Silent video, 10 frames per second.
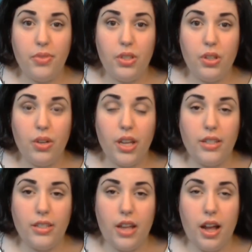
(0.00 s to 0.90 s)
So
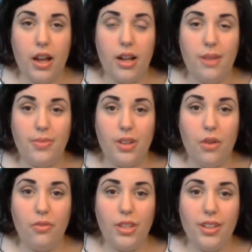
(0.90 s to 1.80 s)
yes,
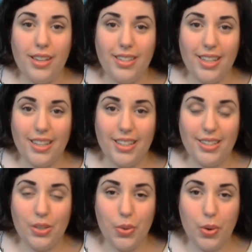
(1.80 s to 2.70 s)
hopefully you guys like these
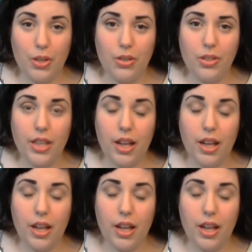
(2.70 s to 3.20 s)
tutorials.